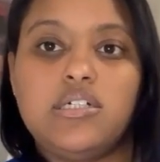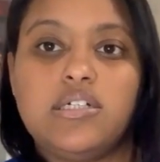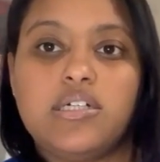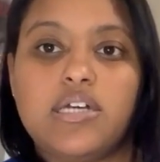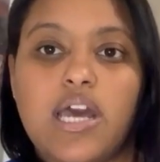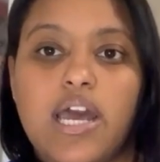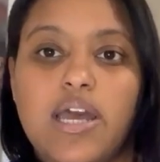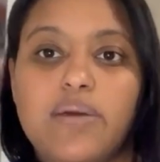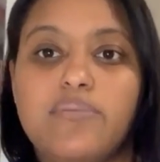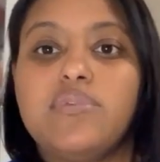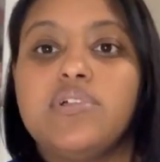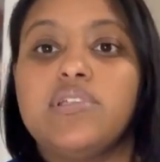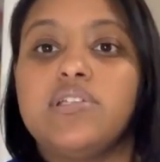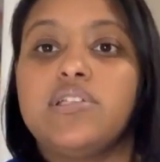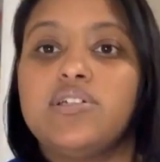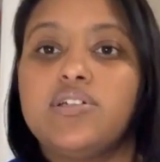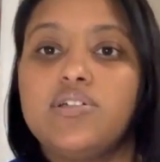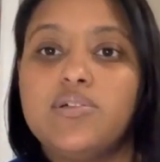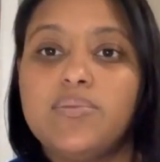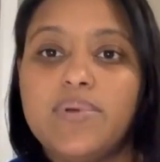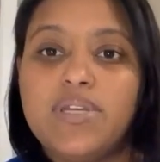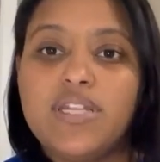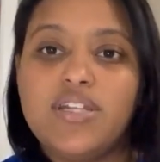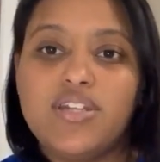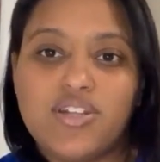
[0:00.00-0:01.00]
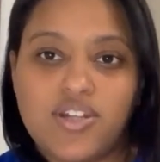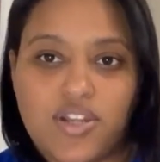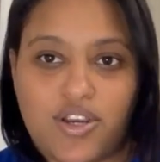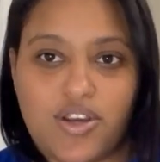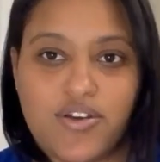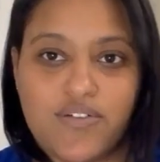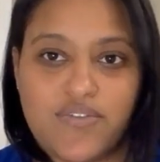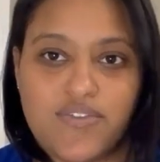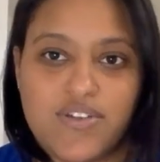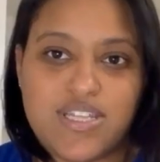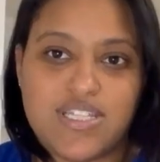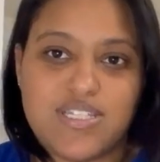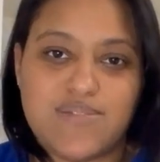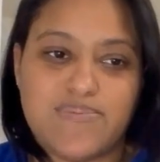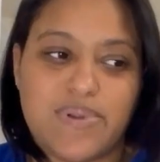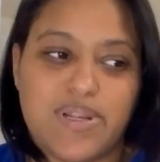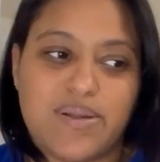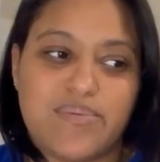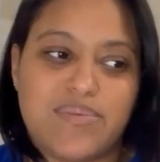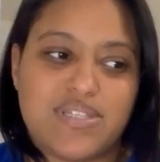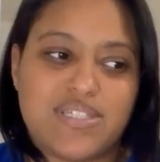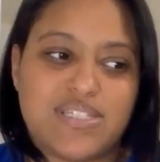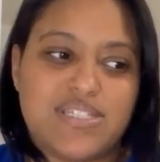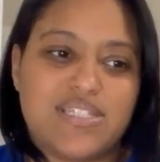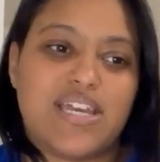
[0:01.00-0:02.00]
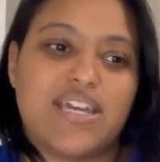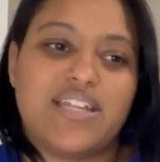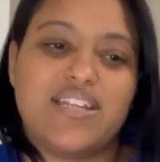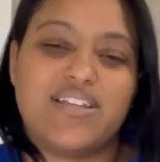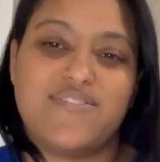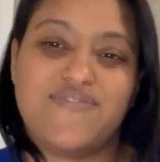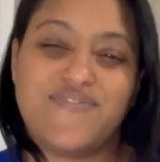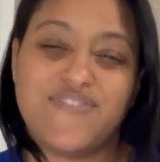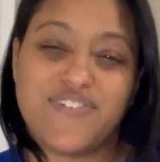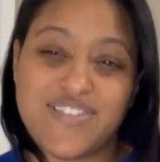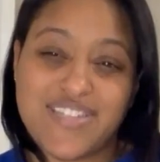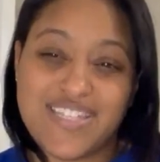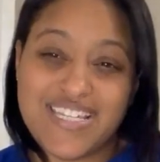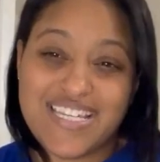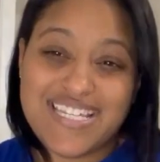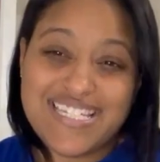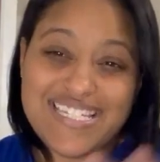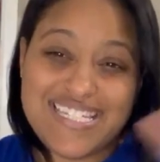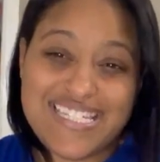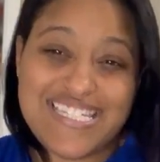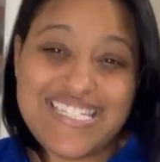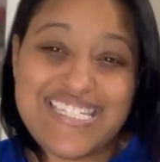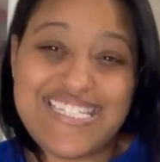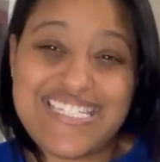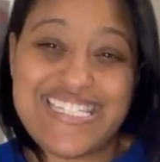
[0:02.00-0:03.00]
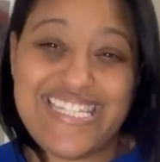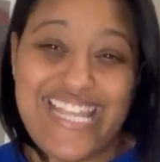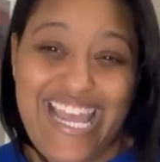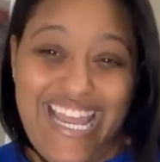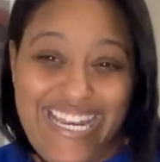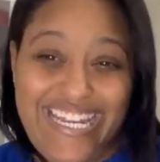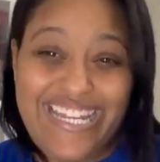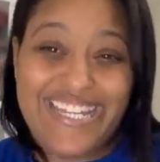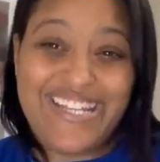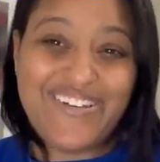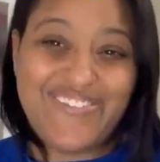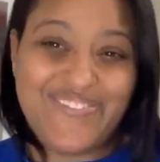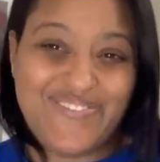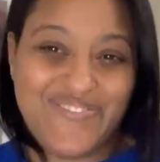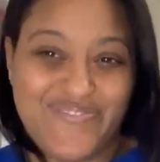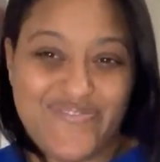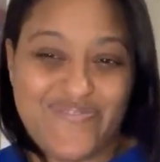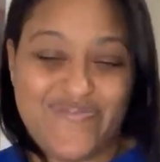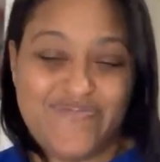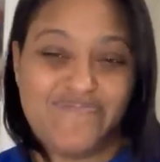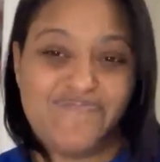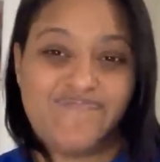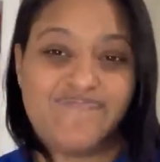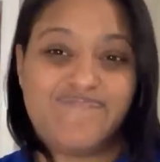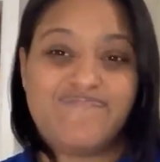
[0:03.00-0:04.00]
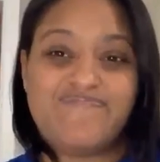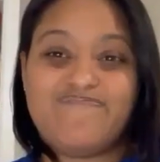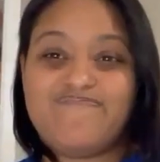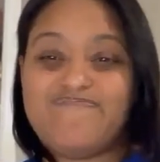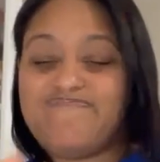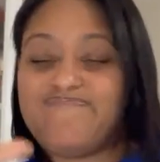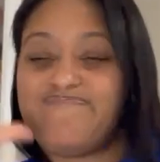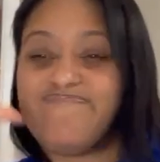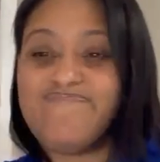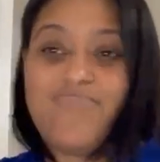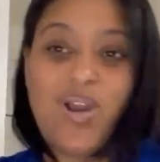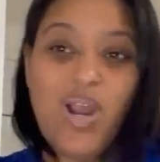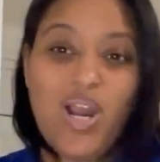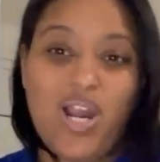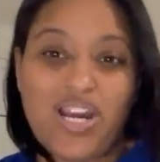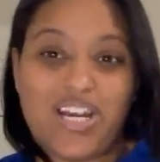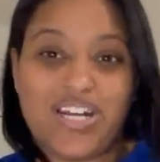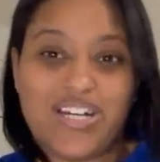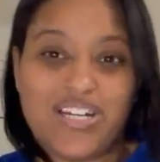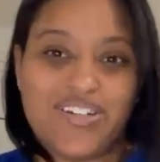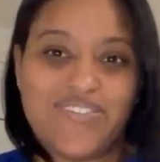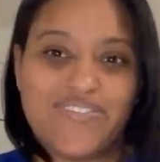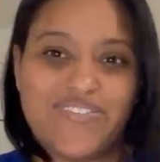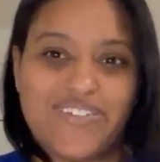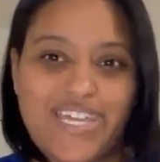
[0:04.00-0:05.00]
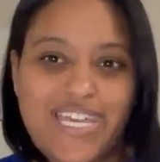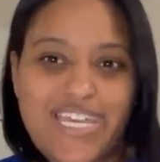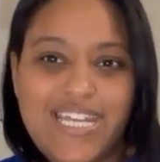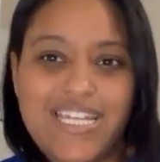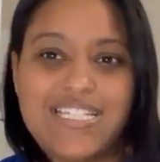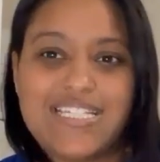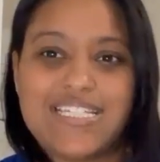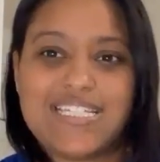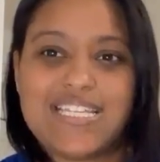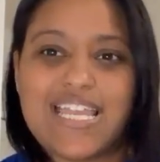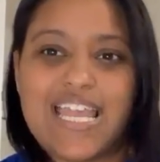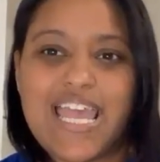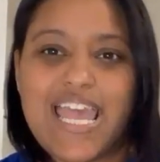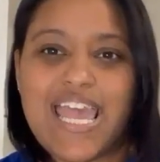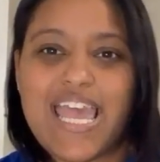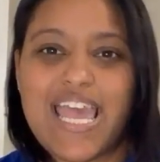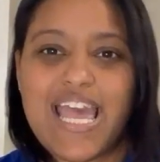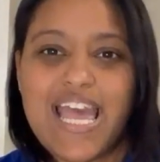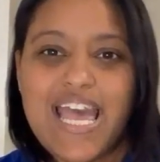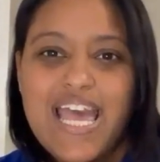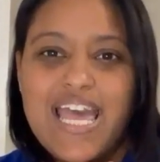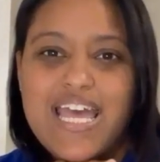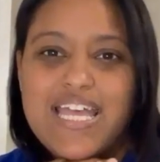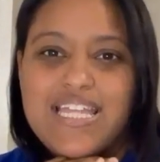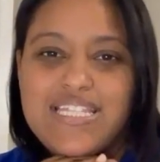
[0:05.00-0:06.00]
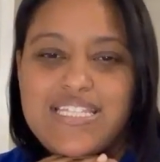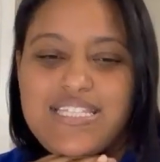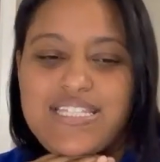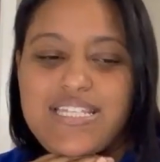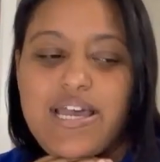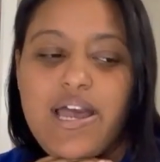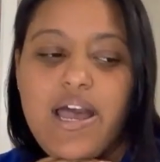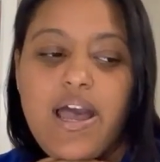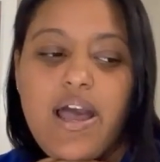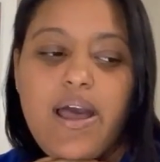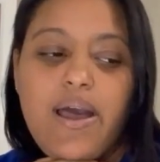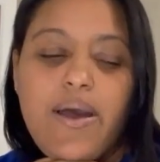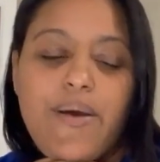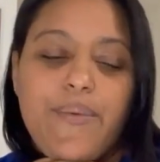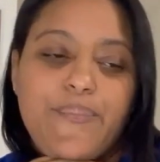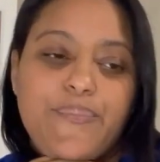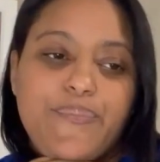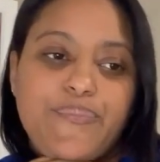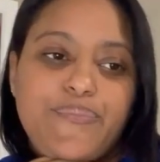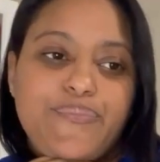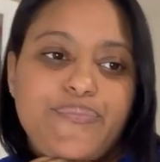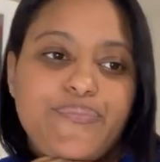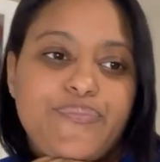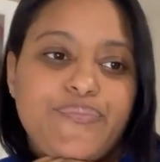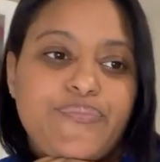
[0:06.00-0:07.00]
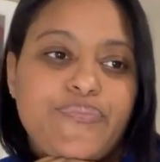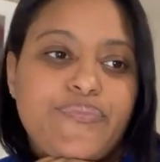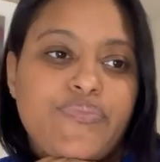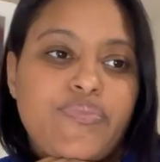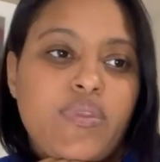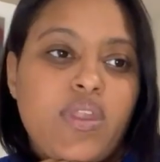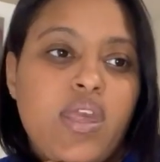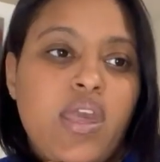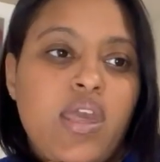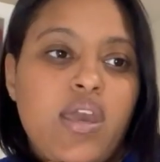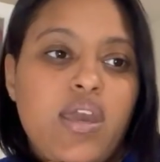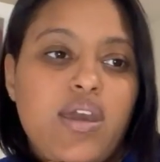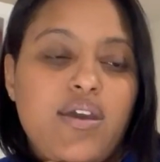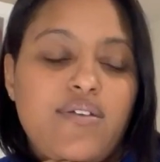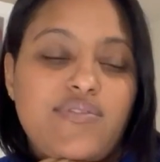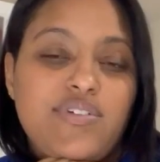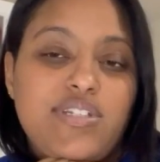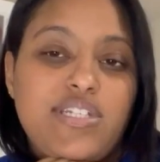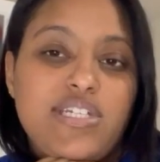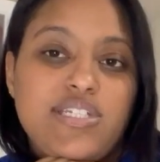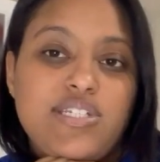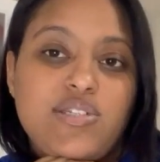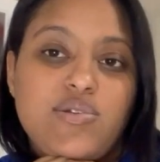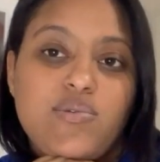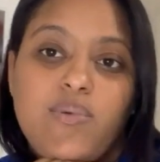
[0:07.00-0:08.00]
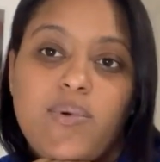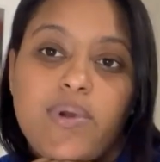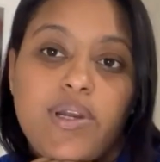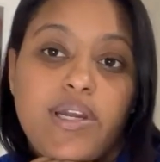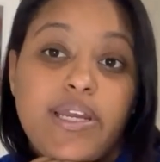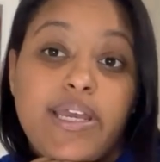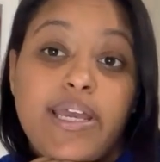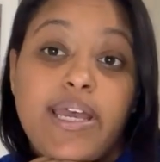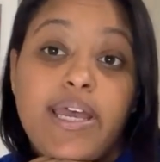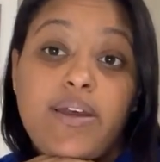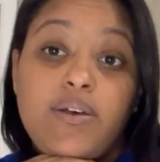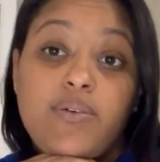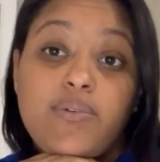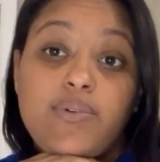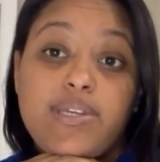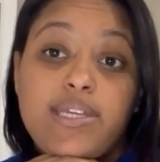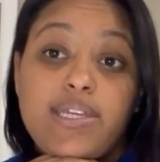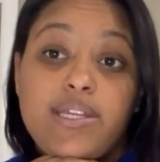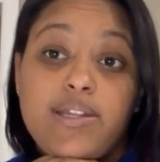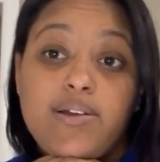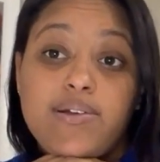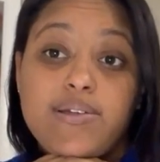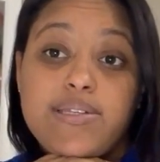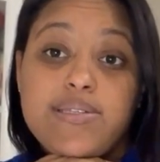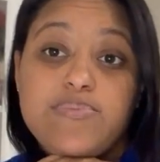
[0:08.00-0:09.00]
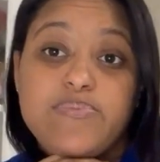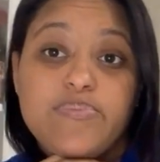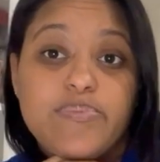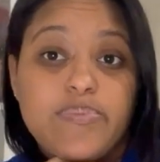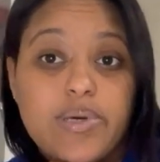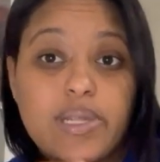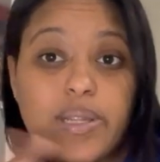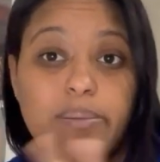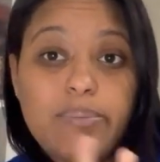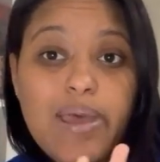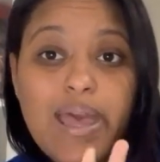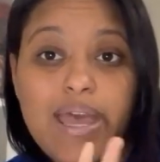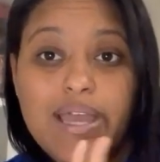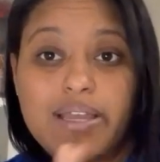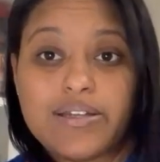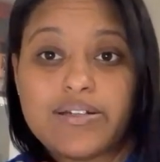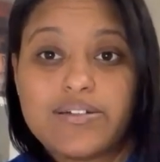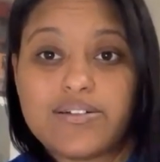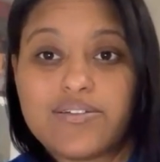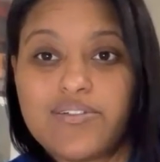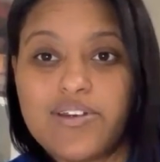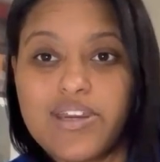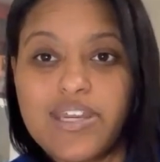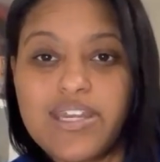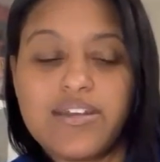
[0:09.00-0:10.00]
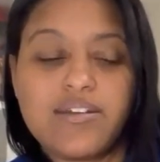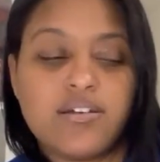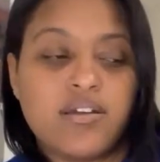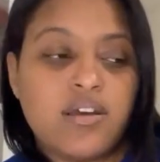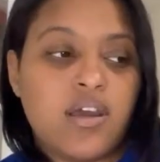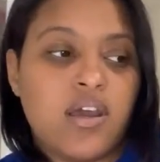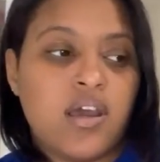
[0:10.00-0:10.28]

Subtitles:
I'm a little bit nervous, but I'm excited for the aesthetic part of it. And if it doesn't work out, we can always put it back, right?